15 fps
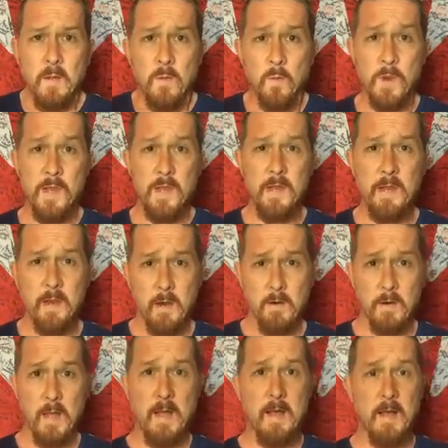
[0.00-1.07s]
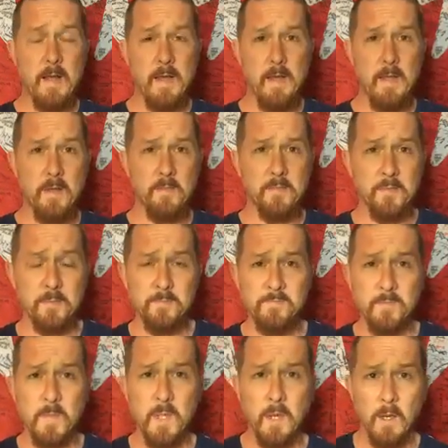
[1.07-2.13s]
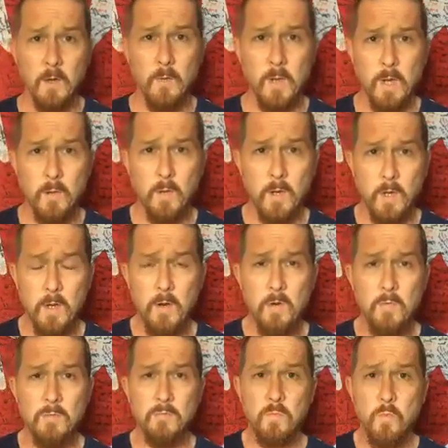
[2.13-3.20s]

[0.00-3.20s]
We are live. Hello, hello, hello.